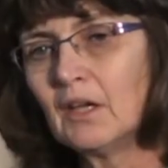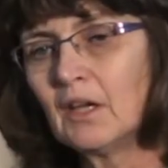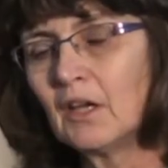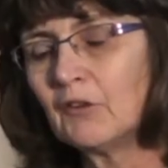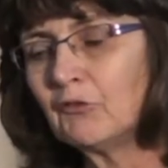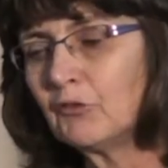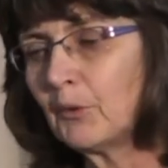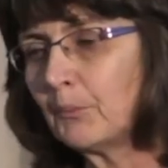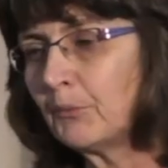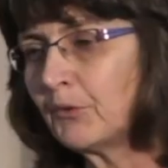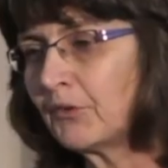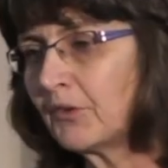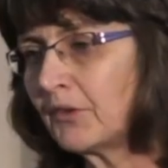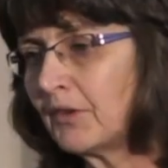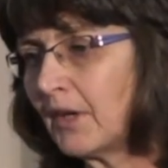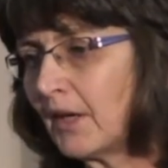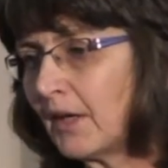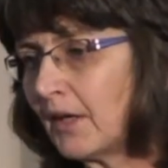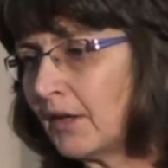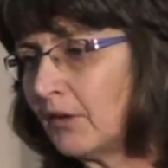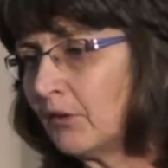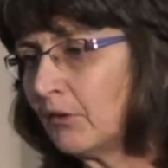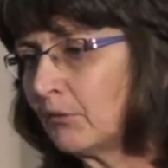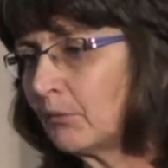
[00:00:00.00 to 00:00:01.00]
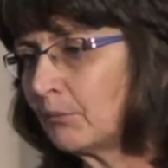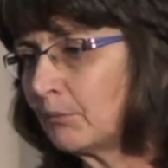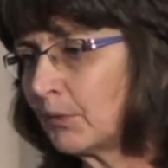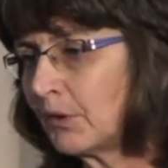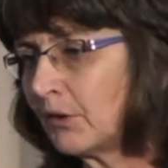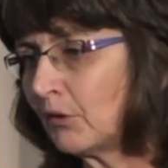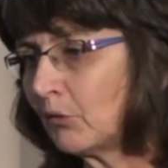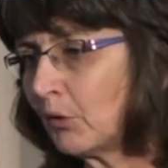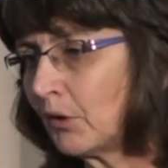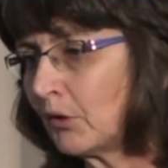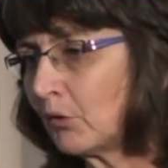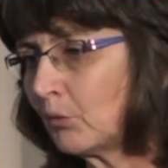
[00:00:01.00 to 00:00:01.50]
and from Sudan
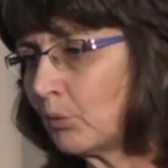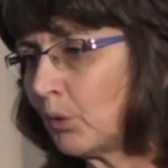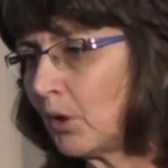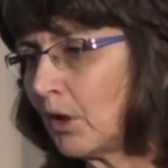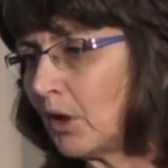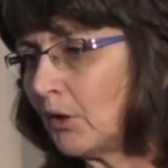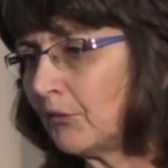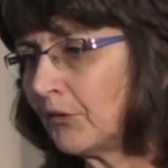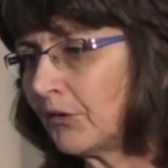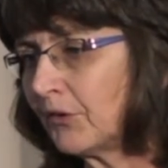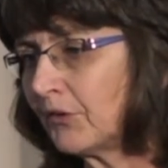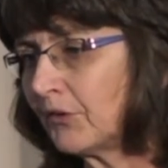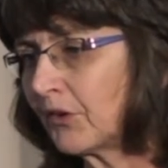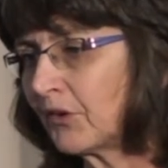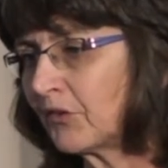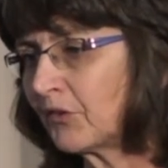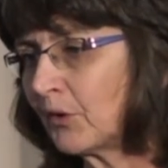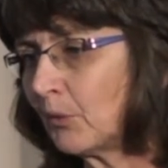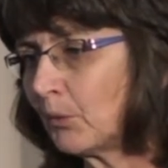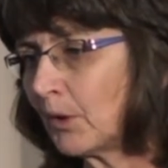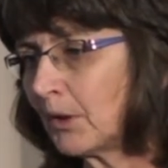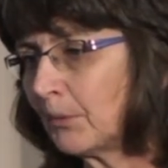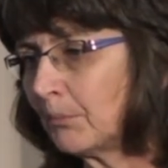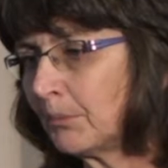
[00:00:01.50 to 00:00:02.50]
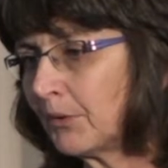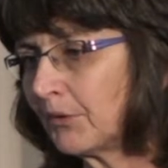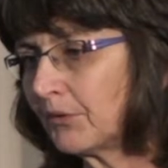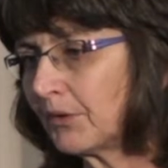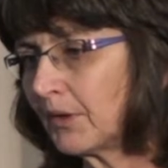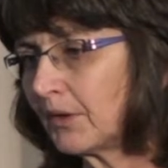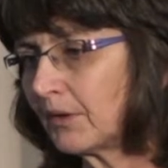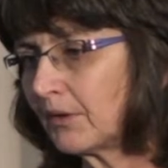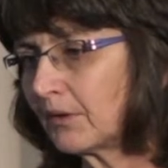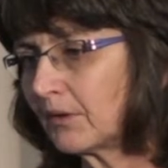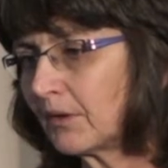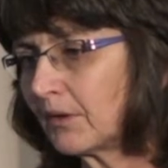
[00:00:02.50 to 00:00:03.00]
between 12 and
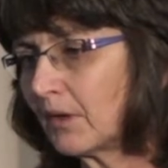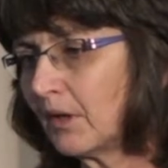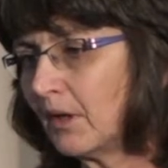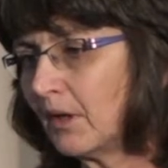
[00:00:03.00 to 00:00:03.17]
61%.